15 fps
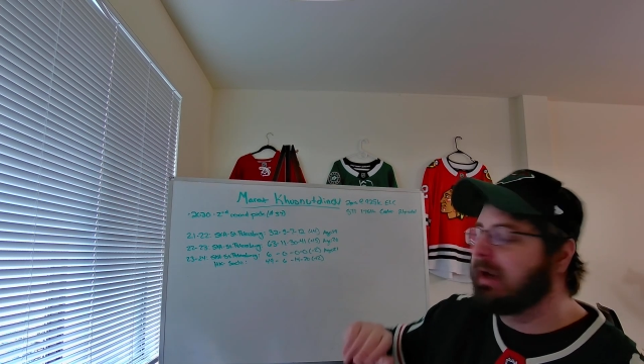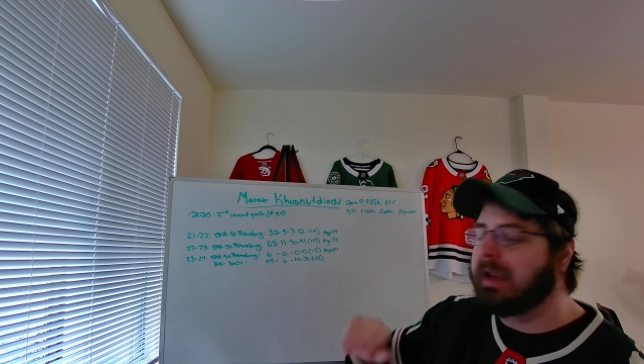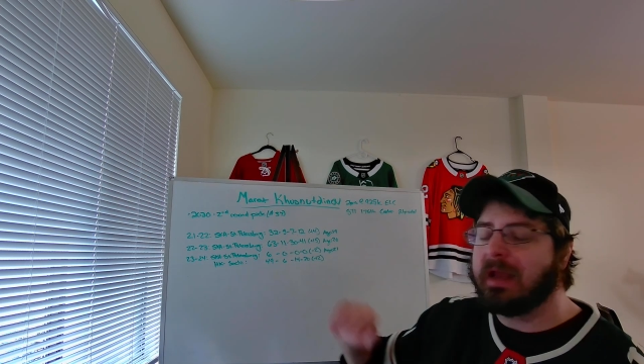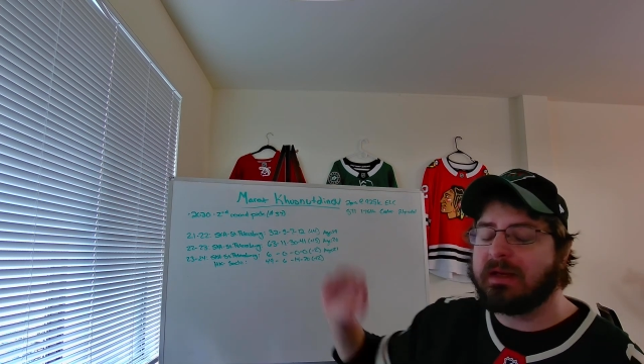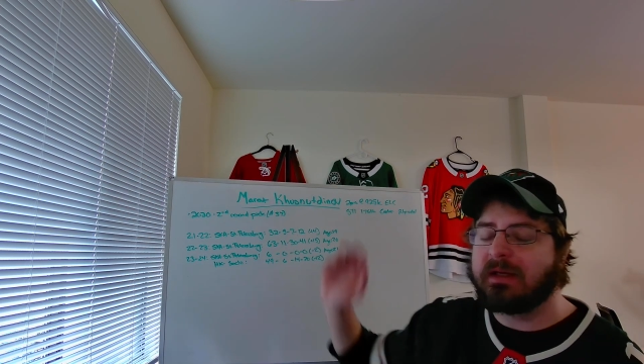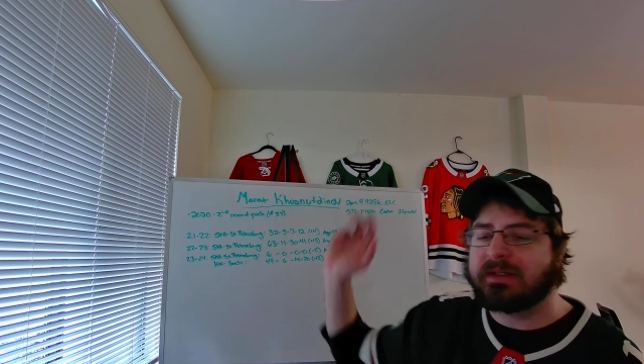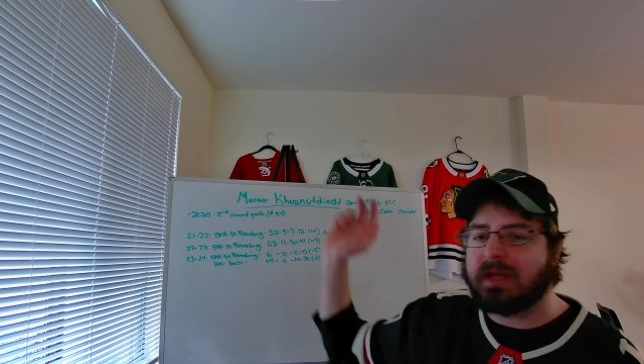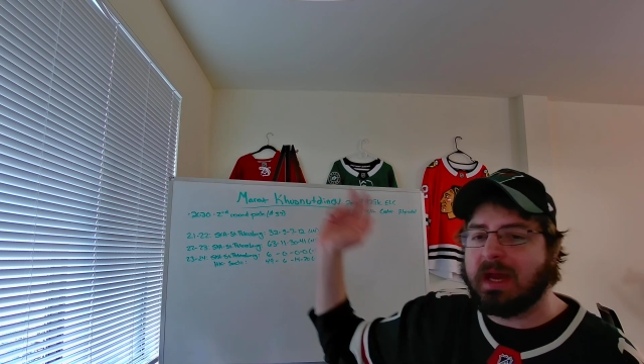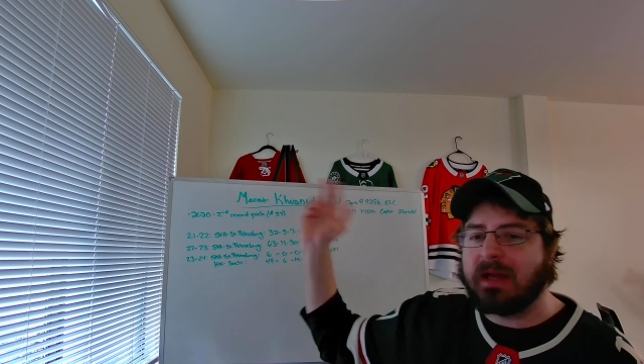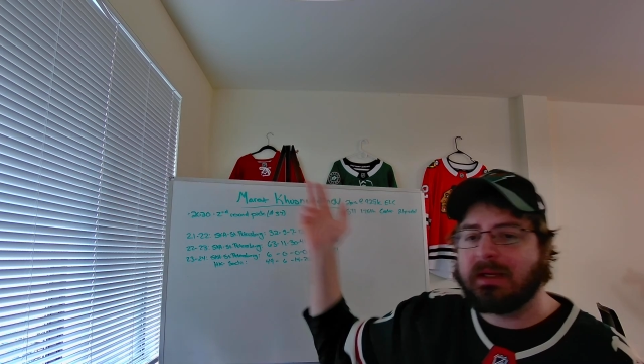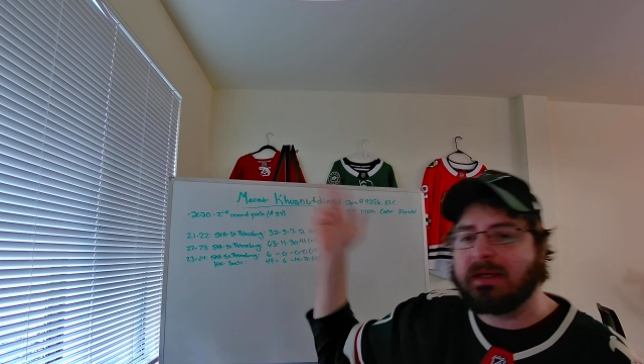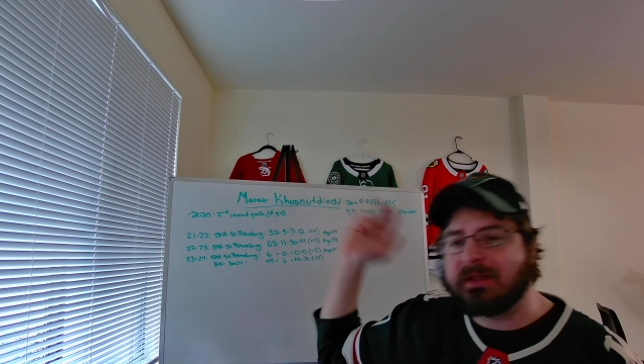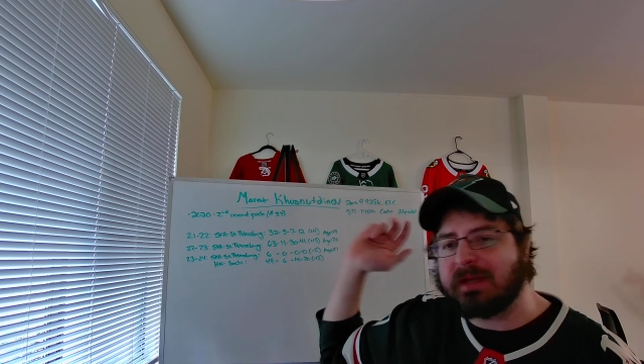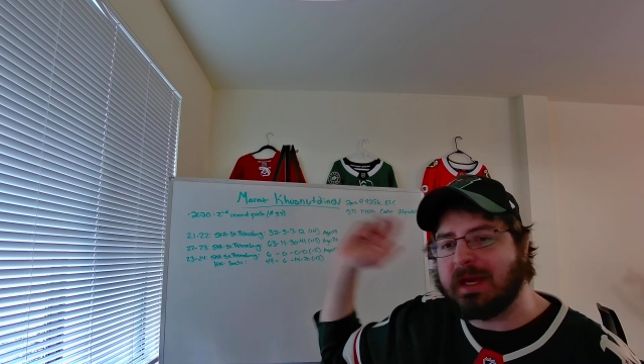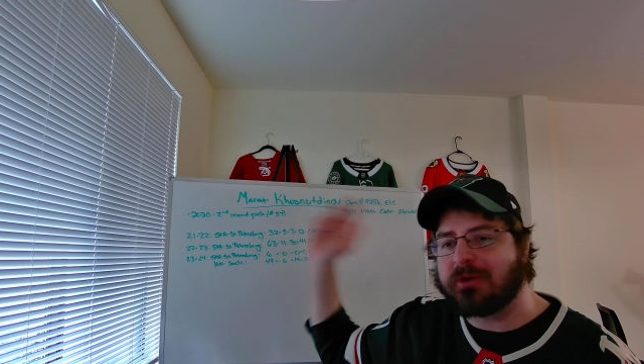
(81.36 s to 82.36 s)
he signed his
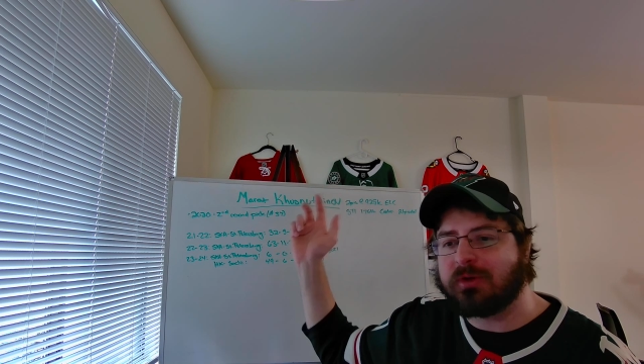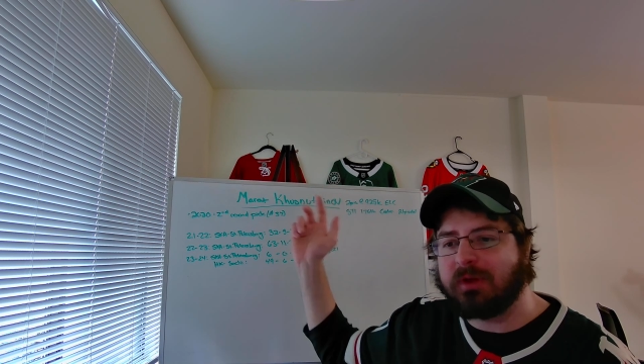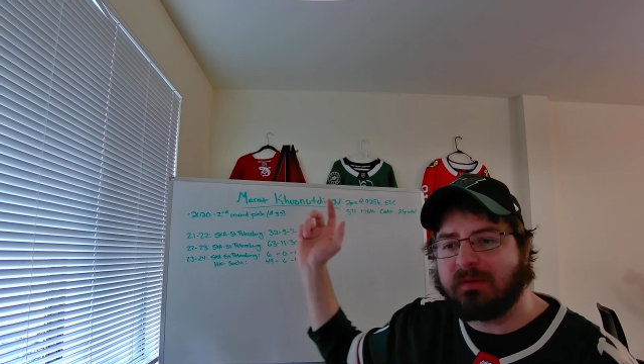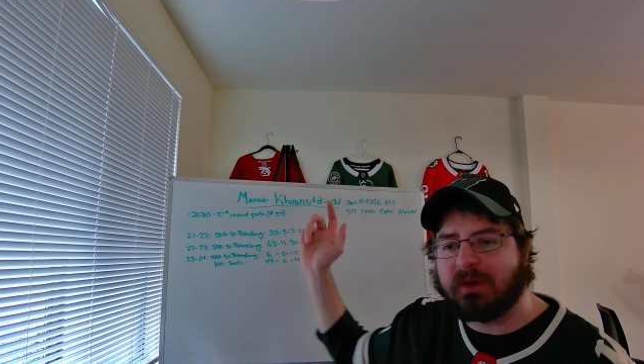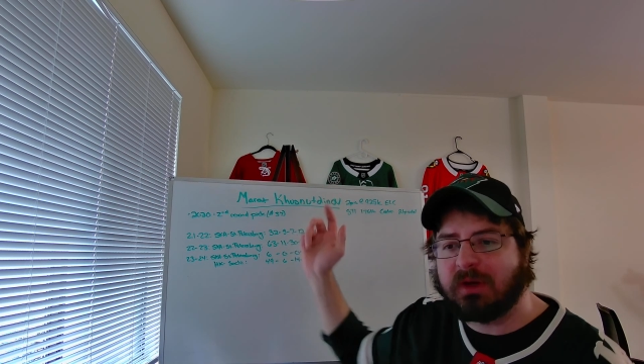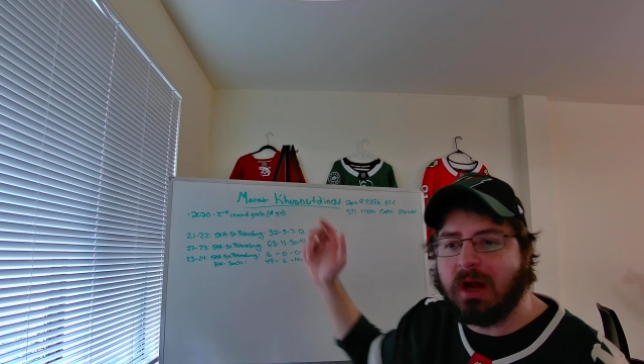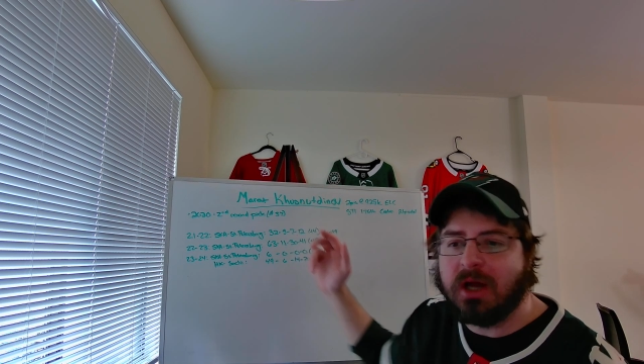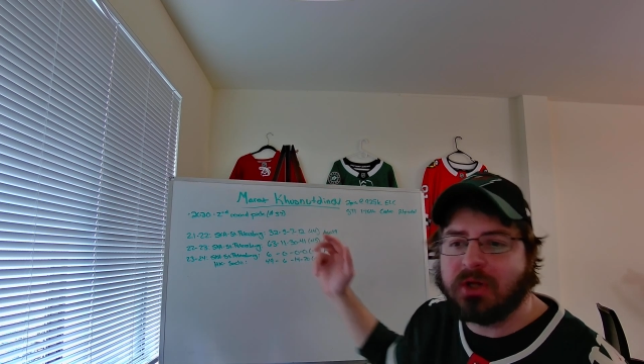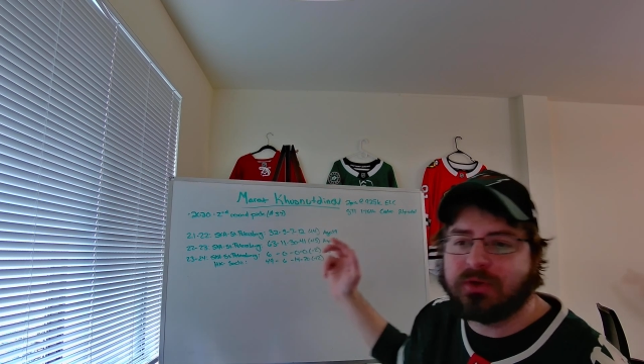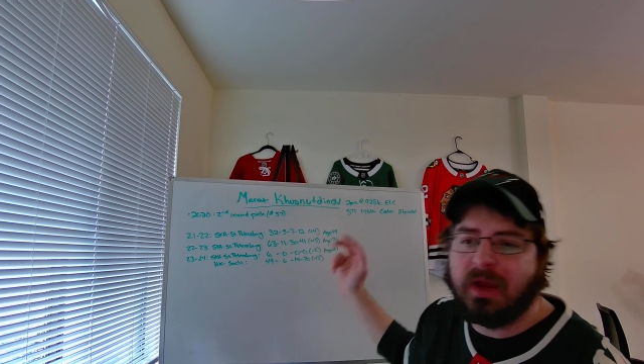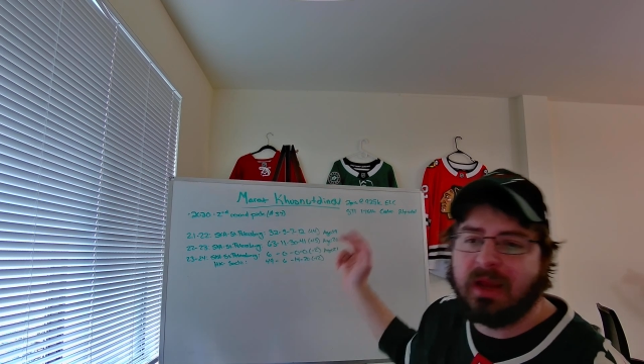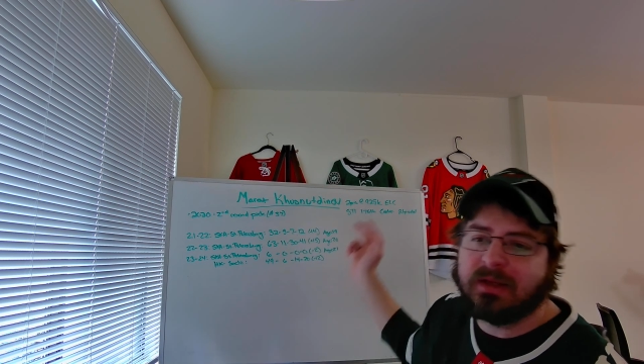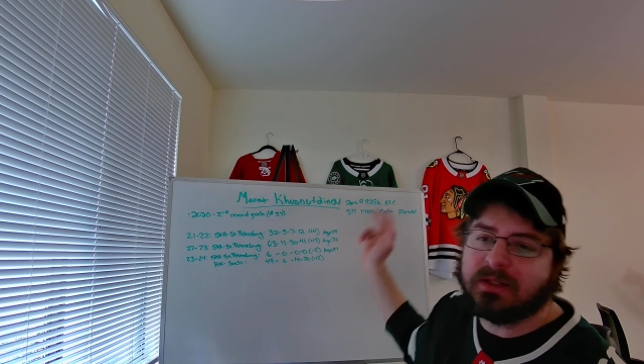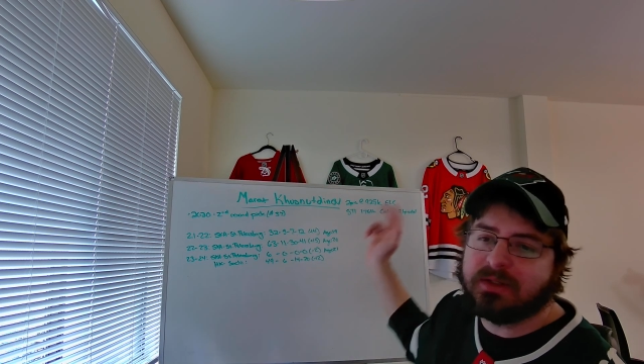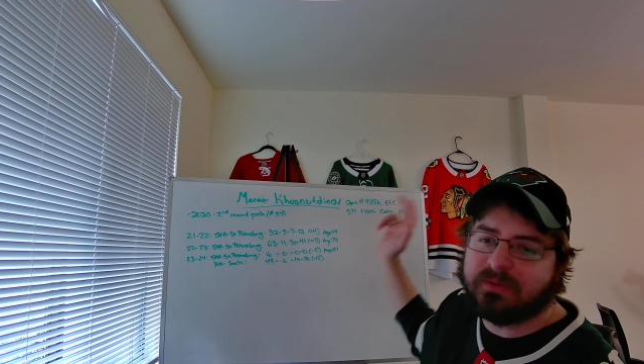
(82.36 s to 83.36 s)
entry-level contract.
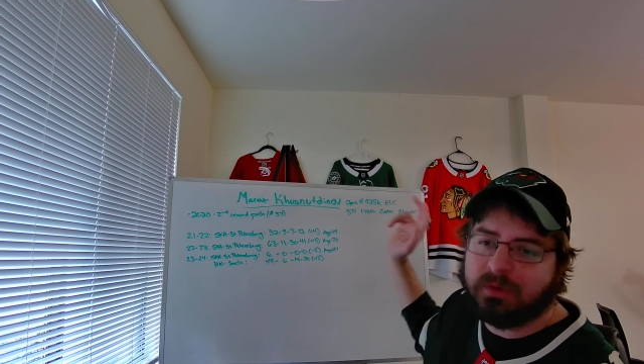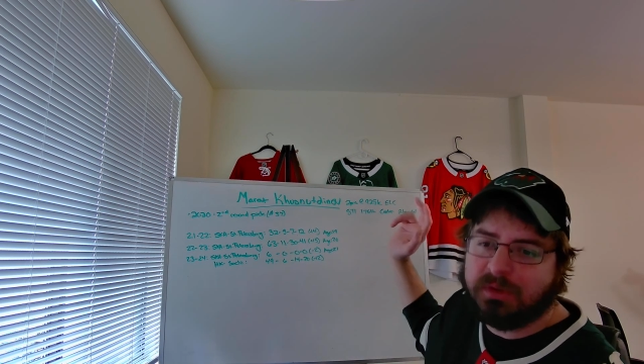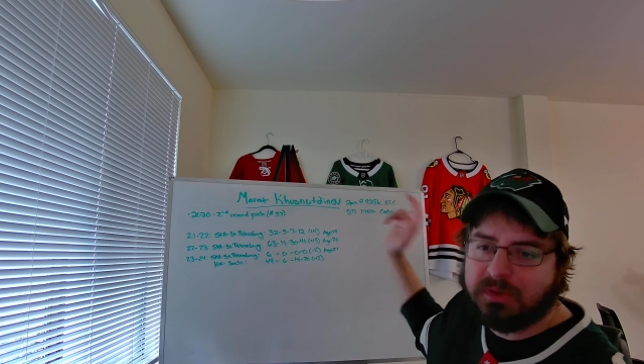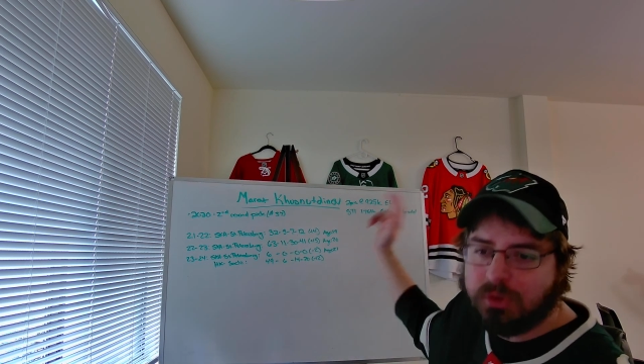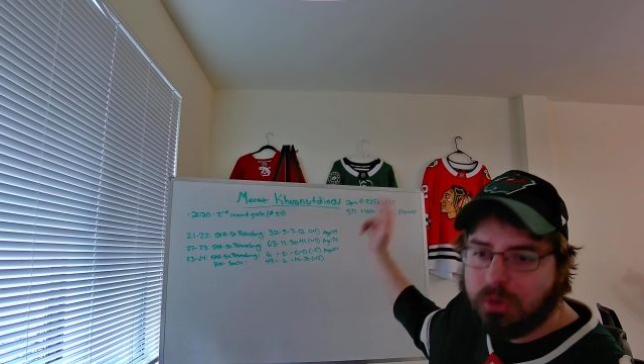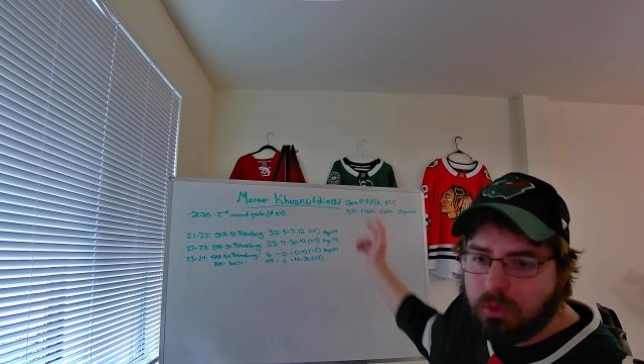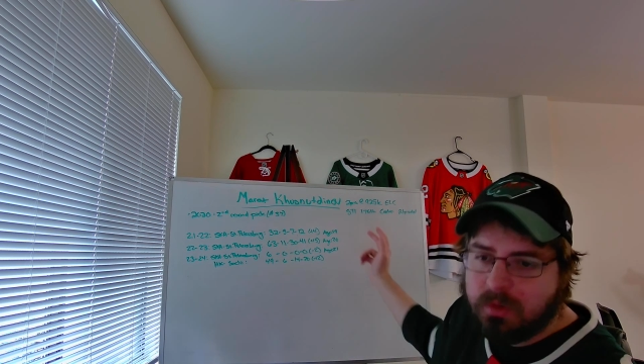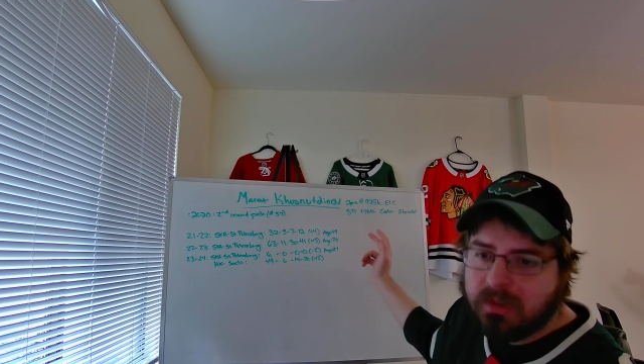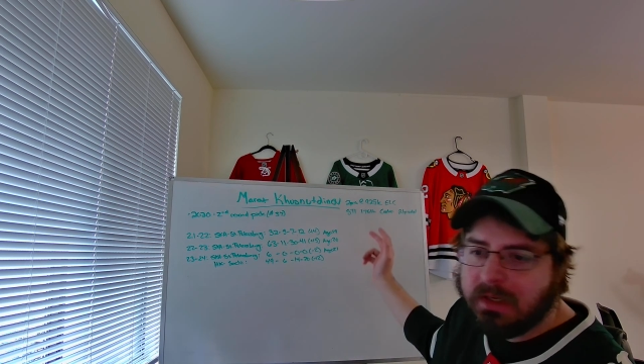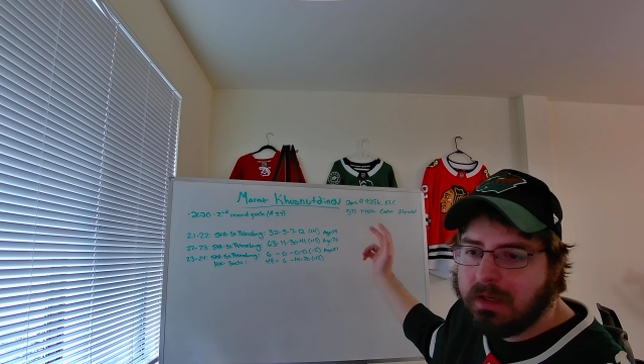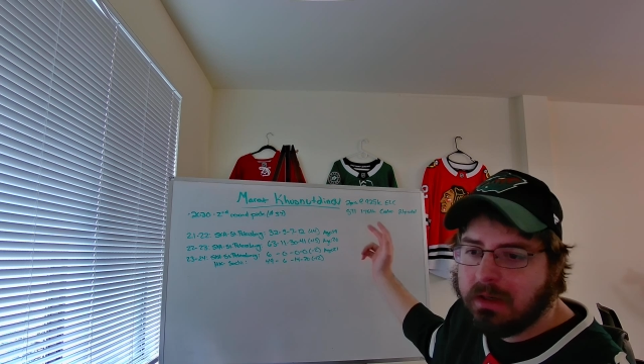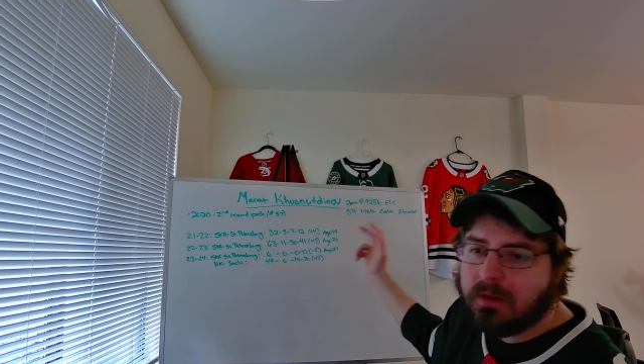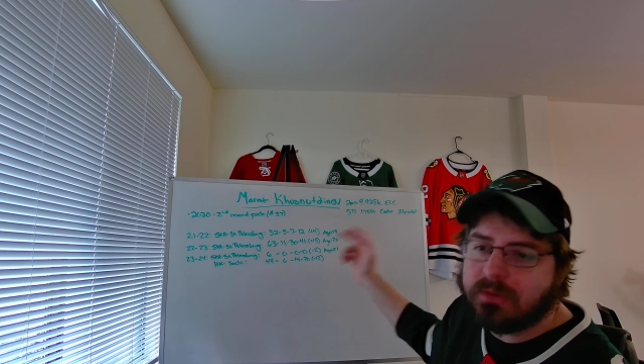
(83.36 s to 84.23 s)
It's for 2 years.